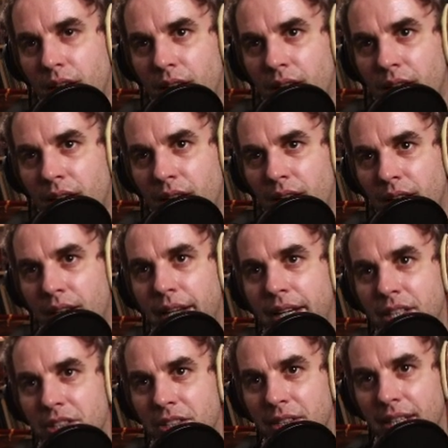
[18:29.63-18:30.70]

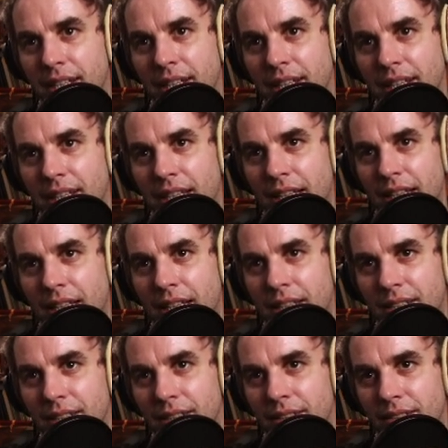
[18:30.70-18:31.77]
Actually,
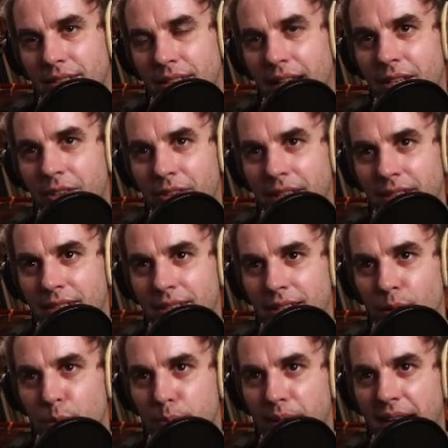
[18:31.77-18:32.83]
yeah, I don't think this
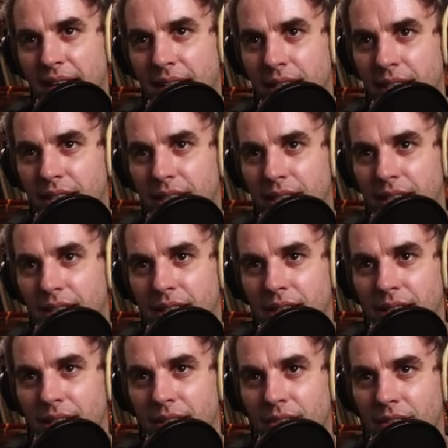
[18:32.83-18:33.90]
helped black,
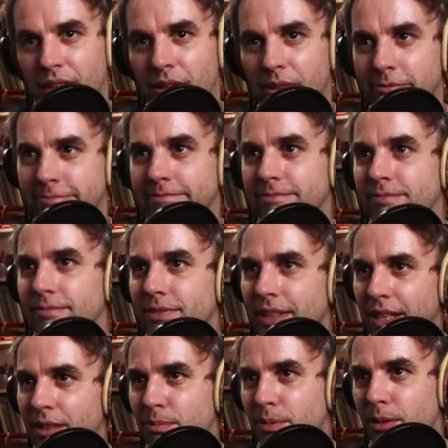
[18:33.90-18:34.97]
so
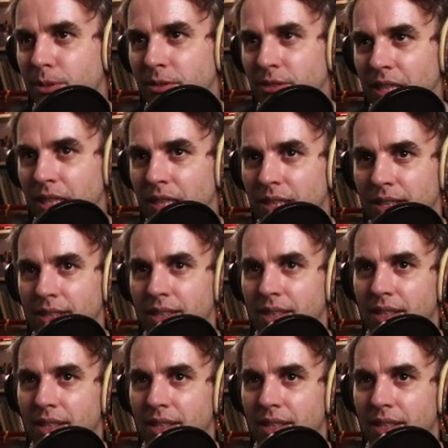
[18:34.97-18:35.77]
it's probably fine.